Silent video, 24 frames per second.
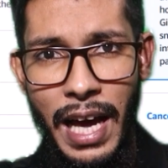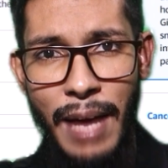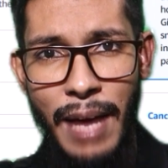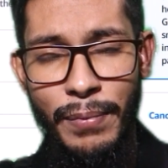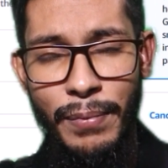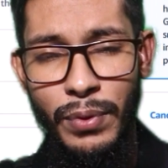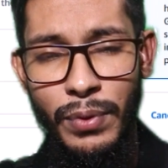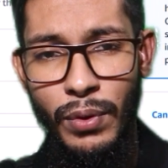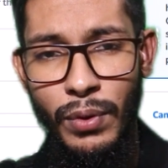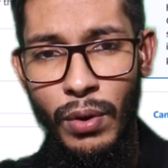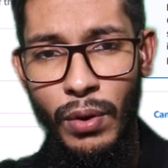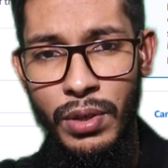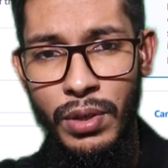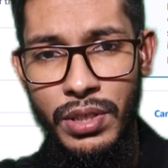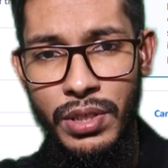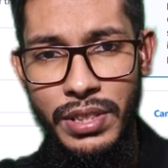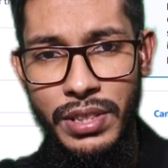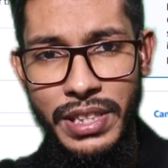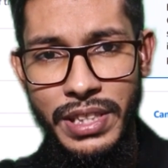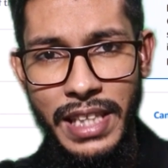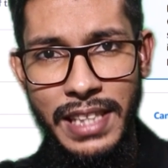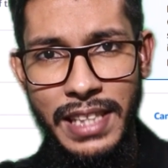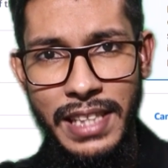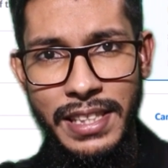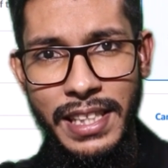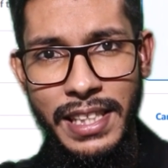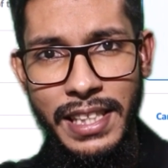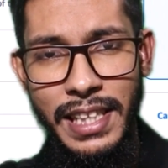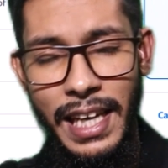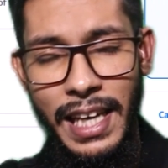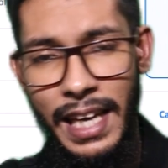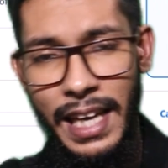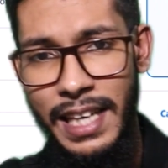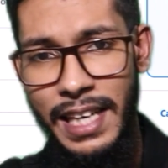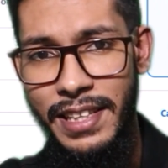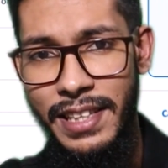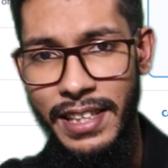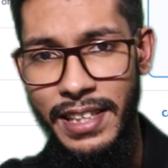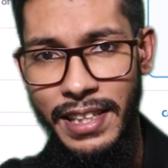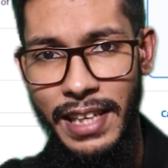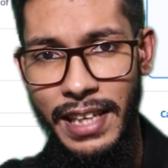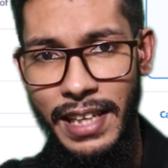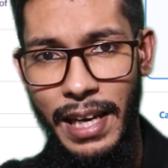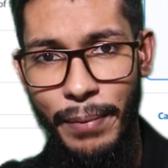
I'm not changing anything.